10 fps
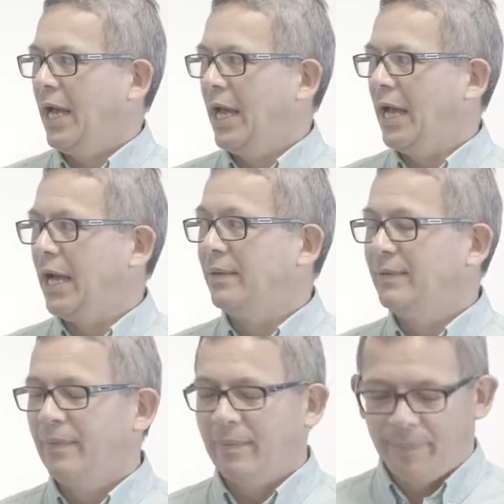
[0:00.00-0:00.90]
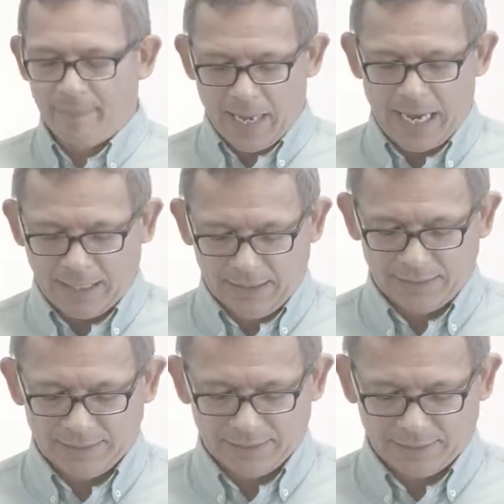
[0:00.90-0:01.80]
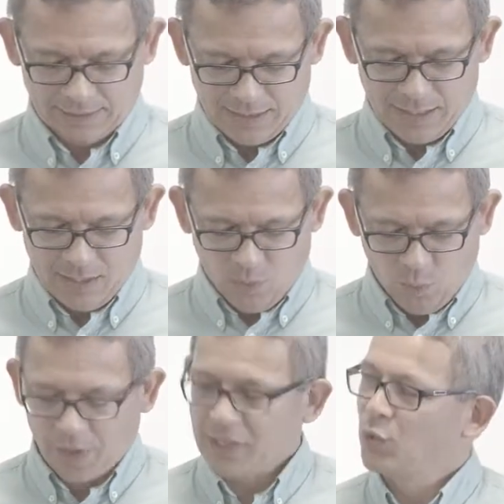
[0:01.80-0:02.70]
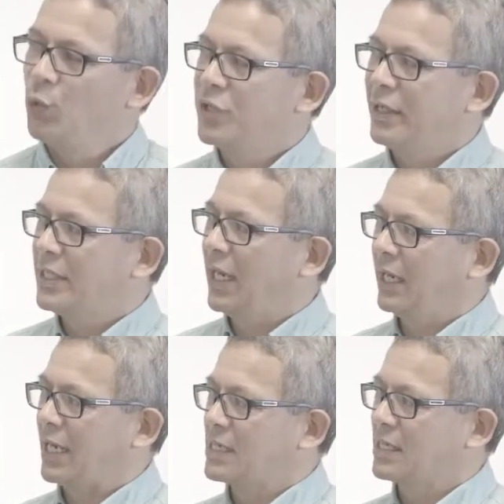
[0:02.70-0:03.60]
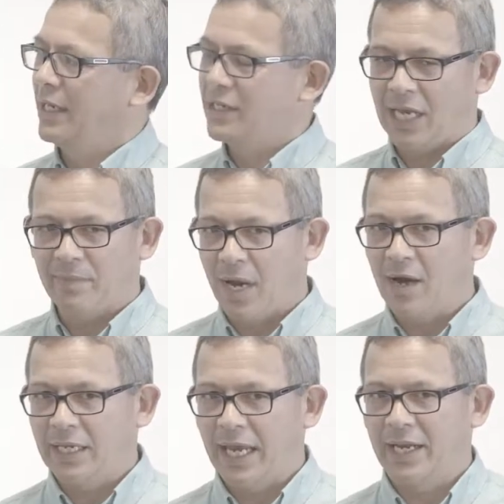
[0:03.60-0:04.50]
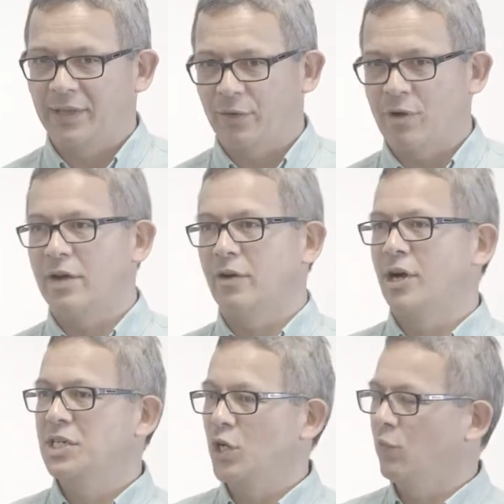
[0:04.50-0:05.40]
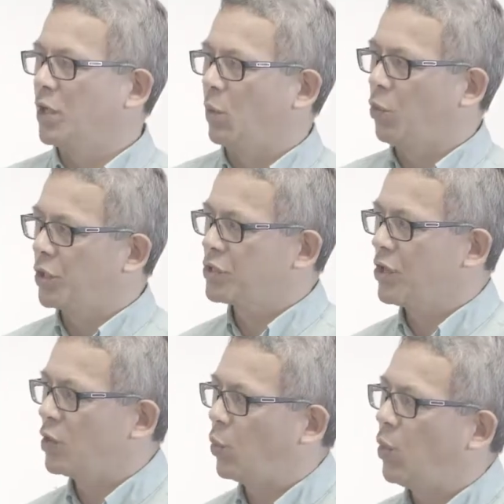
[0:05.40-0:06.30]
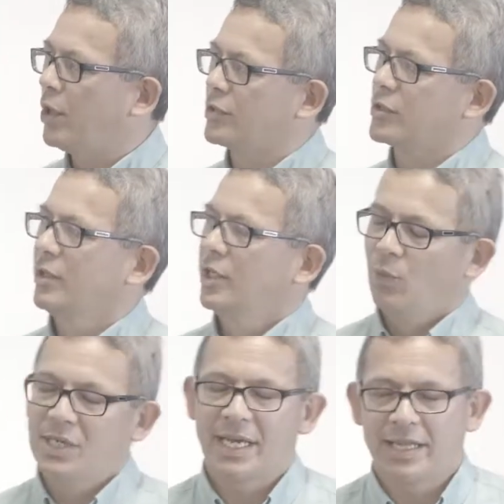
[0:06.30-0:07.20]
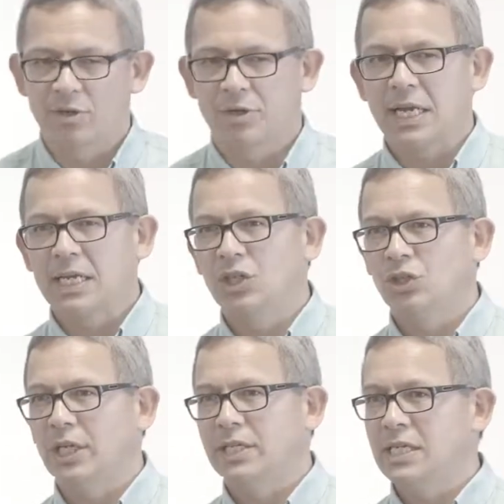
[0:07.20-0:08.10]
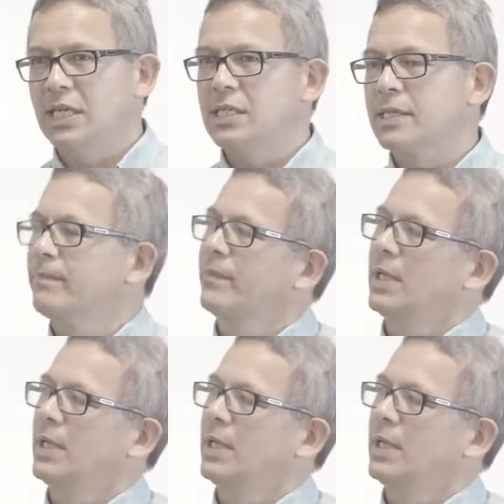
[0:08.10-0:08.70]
But what it's also telling us is that Māori had their own idea of what a water cycle was. We say that Rangi shed tears,